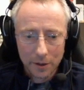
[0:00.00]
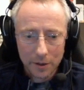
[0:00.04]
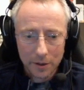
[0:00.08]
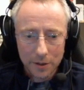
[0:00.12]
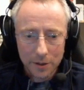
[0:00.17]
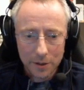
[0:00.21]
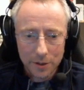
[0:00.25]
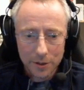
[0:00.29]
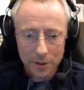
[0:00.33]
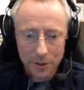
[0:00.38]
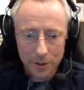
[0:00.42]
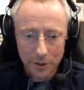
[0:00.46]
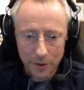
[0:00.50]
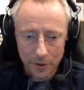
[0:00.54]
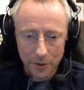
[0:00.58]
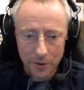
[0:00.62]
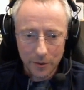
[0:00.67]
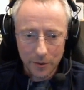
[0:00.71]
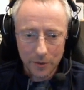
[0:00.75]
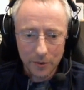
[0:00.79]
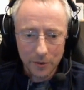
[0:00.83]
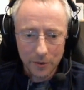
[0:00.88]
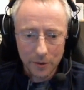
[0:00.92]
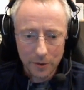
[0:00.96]

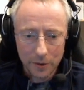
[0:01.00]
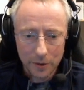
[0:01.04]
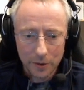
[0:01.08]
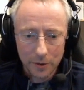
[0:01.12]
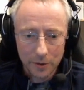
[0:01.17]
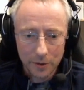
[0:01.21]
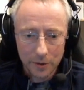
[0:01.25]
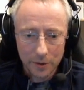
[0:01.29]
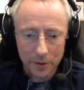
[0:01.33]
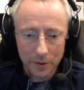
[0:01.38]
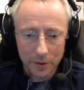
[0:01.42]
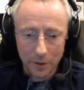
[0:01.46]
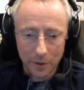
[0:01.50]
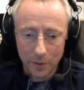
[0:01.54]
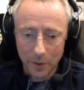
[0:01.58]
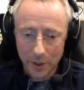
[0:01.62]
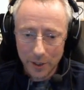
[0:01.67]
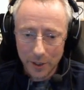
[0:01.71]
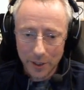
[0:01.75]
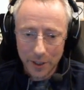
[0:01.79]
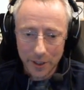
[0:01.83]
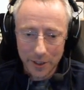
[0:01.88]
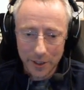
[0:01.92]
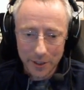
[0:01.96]
So the
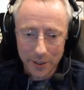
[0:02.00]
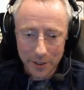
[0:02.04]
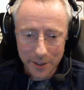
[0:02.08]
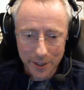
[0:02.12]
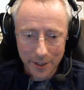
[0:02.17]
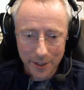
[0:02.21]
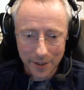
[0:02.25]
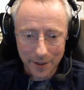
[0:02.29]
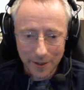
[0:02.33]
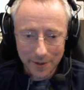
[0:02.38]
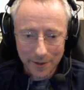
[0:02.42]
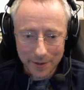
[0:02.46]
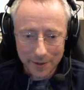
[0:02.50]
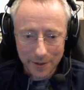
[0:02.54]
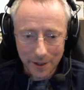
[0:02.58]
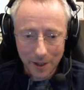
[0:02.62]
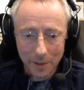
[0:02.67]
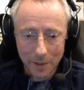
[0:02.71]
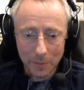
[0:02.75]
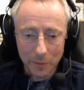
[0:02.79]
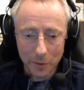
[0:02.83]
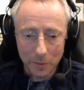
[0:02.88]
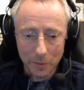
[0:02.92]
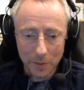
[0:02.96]
question is, can I
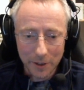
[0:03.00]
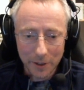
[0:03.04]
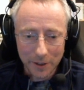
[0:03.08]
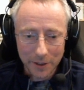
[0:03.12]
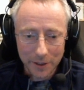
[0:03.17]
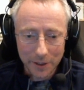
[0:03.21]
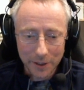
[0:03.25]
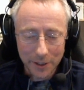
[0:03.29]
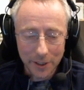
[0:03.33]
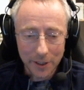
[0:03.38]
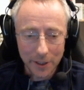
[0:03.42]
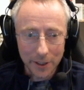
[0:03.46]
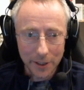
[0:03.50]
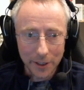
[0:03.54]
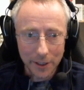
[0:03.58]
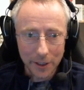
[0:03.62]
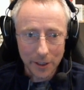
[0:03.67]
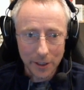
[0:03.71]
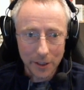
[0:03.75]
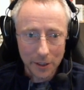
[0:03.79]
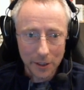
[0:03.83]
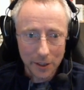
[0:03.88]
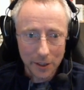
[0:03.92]
stop them by stealing